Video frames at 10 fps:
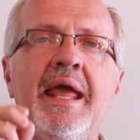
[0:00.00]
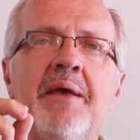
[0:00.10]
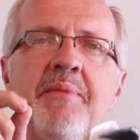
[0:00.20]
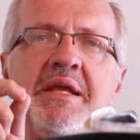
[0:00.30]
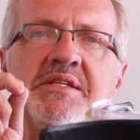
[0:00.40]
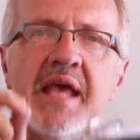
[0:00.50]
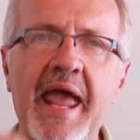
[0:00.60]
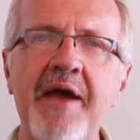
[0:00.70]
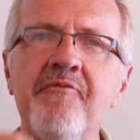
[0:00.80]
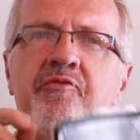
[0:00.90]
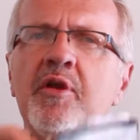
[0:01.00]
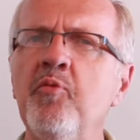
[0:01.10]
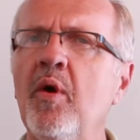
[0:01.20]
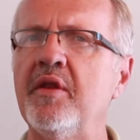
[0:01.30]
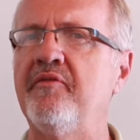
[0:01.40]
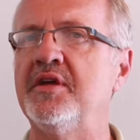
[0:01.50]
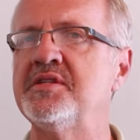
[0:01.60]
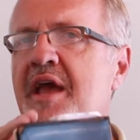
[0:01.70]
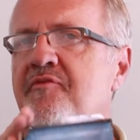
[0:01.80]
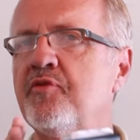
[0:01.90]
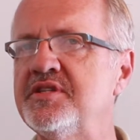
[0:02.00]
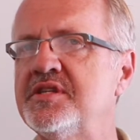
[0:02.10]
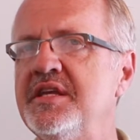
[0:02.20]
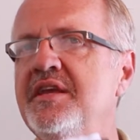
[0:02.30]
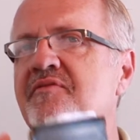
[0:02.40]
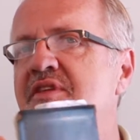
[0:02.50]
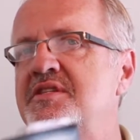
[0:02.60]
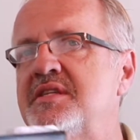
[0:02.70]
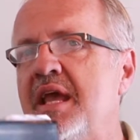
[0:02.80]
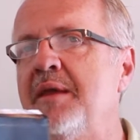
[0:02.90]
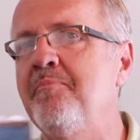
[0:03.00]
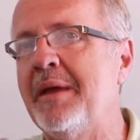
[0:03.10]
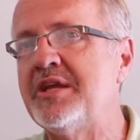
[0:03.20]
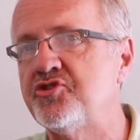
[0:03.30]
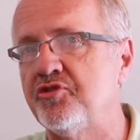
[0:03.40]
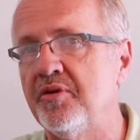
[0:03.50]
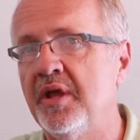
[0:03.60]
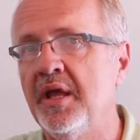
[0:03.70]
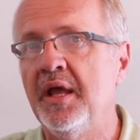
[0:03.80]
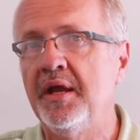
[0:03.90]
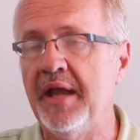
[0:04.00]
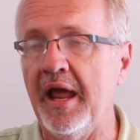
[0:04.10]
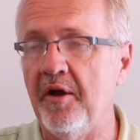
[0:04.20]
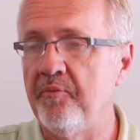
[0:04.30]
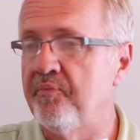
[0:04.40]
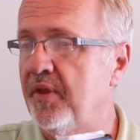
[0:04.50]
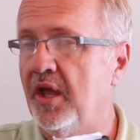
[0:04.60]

It means every one of us have received the same measure. Now,